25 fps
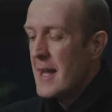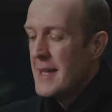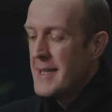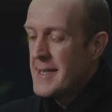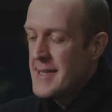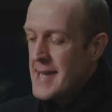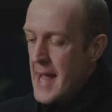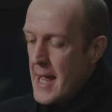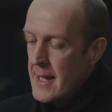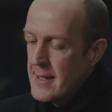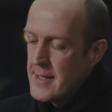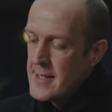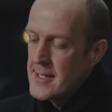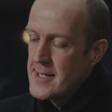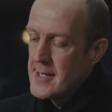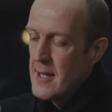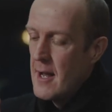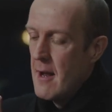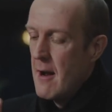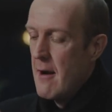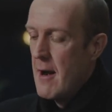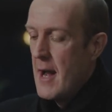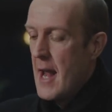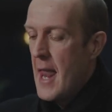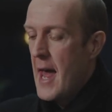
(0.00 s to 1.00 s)

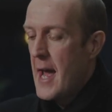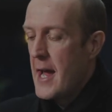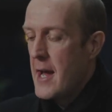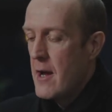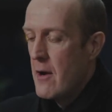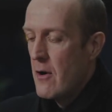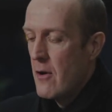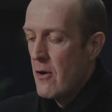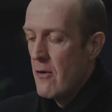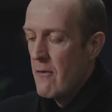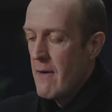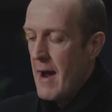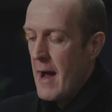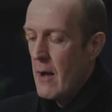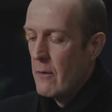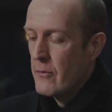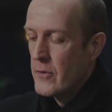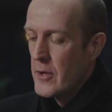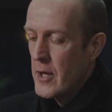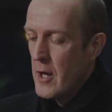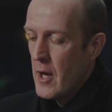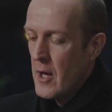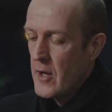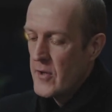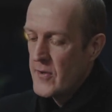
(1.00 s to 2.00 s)
denser layer around
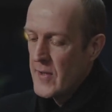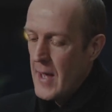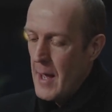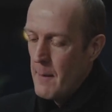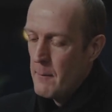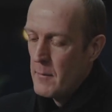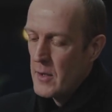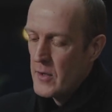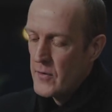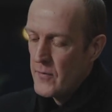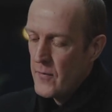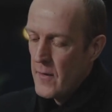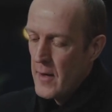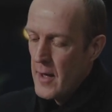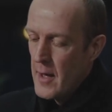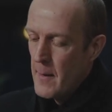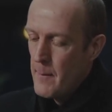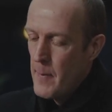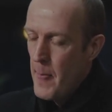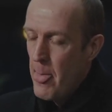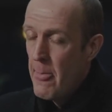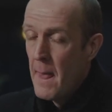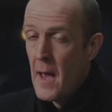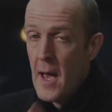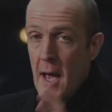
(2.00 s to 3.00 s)
the Earth's atmosphere.
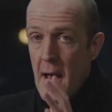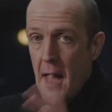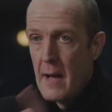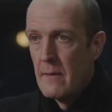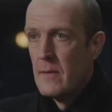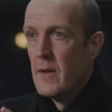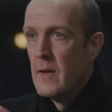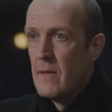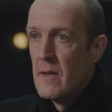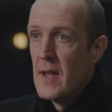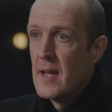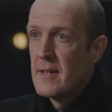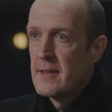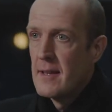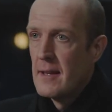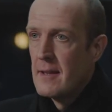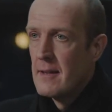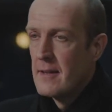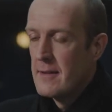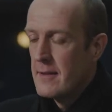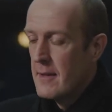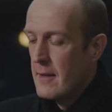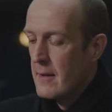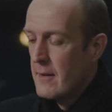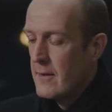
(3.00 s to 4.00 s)
And in this
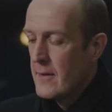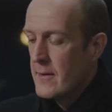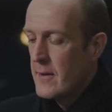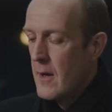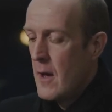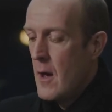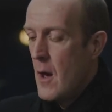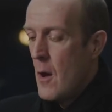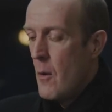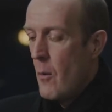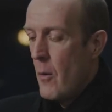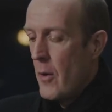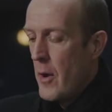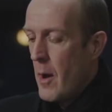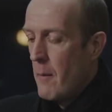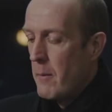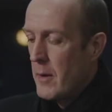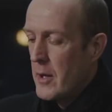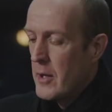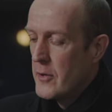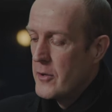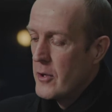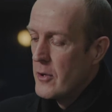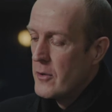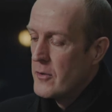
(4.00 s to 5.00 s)
instance, what I'm
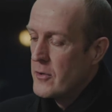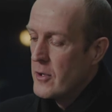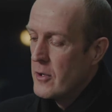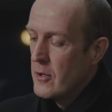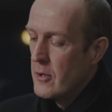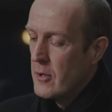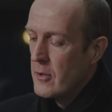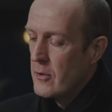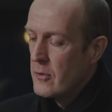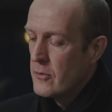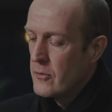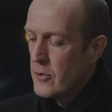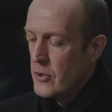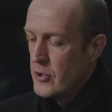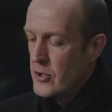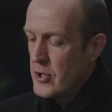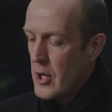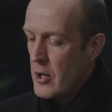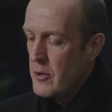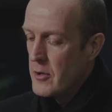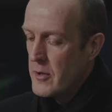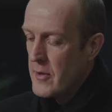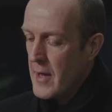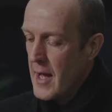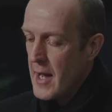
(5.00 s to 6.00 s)
going to do to show
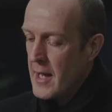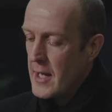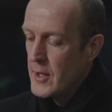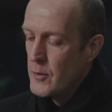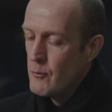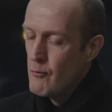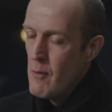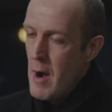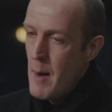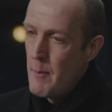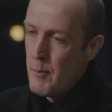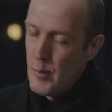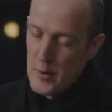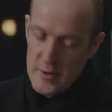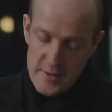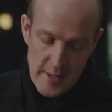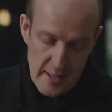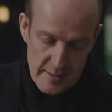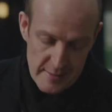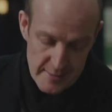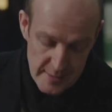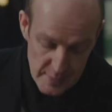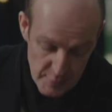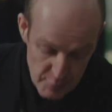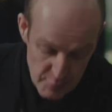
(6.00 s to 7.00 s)
you that is represented